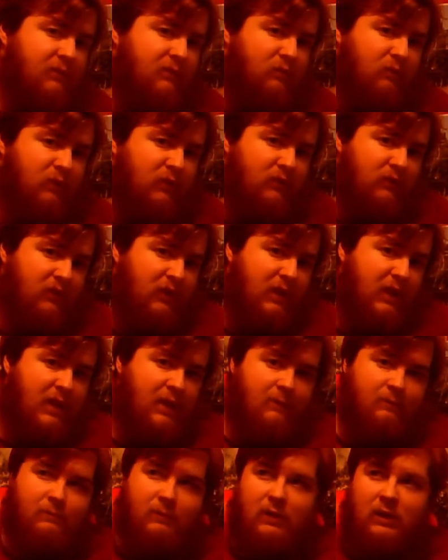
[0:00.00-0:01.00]
and things like
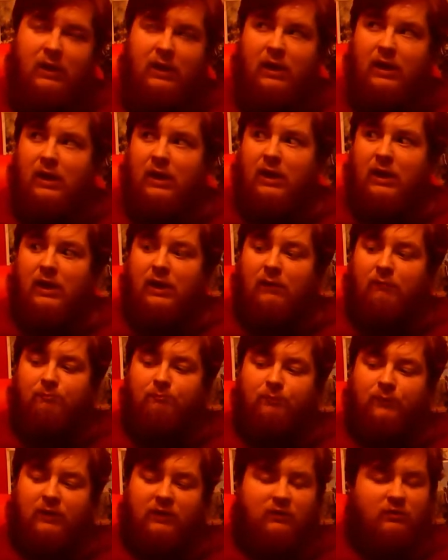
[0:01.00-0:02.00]
that.
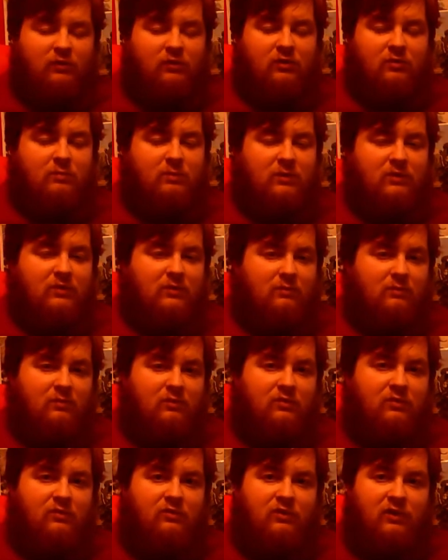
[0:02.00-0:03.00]
It's got to have been something
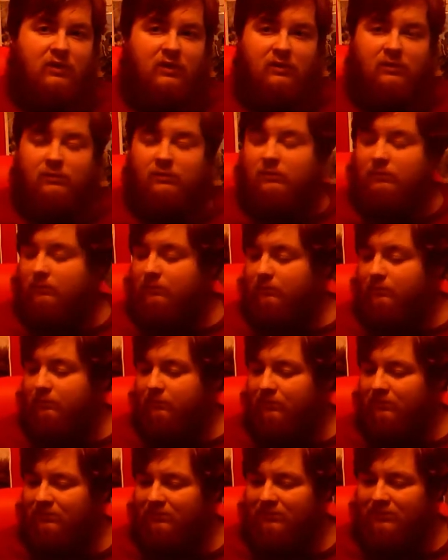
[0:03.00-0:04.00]
insane.
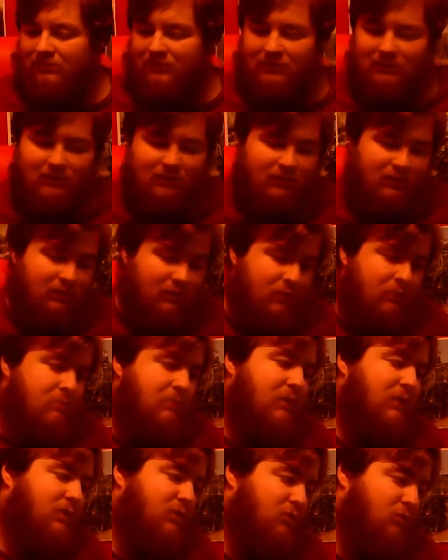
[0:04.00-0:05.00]
You
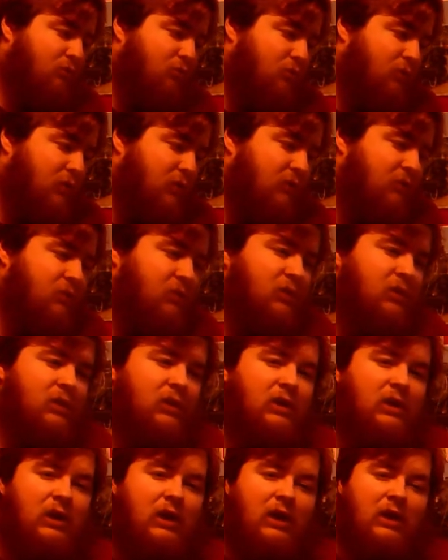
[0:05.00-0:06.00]
make a new friend
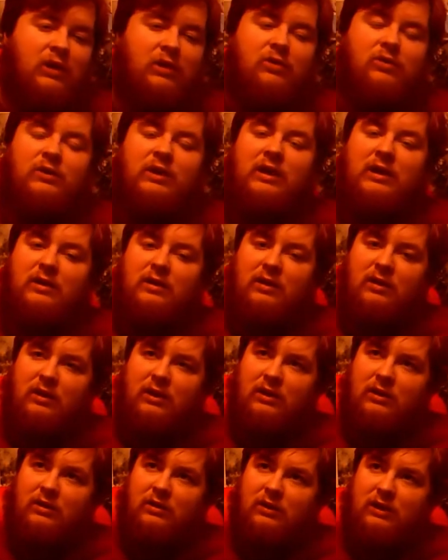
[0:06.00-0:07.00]
and you get
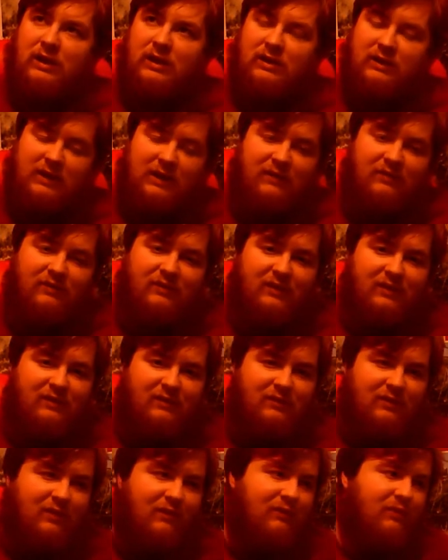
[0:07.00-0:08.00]
the
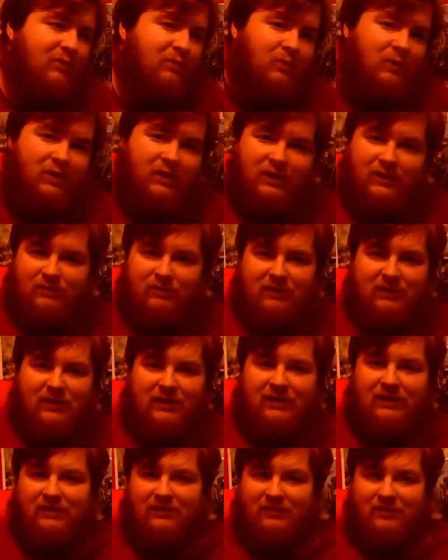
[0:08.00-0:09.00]
exercise going to work every
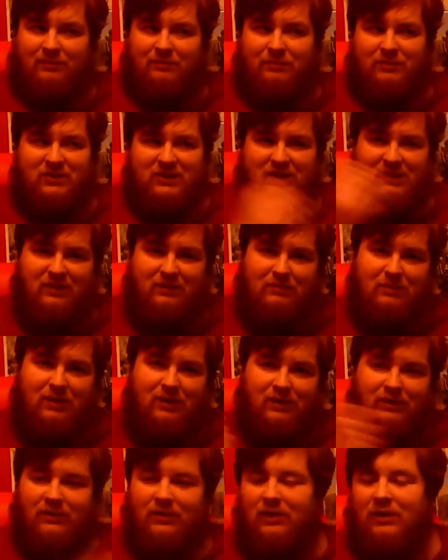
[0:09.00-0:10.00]
day, goes up and down the
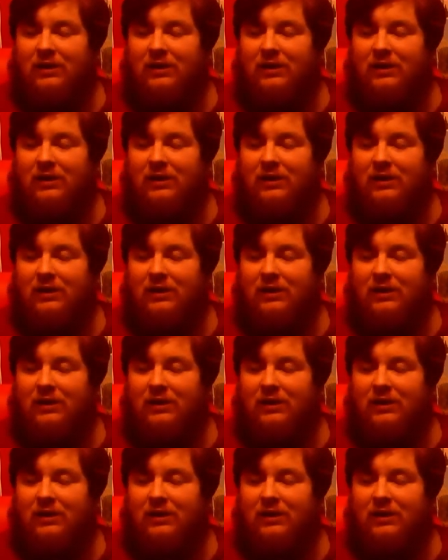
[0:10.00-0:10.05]
mine.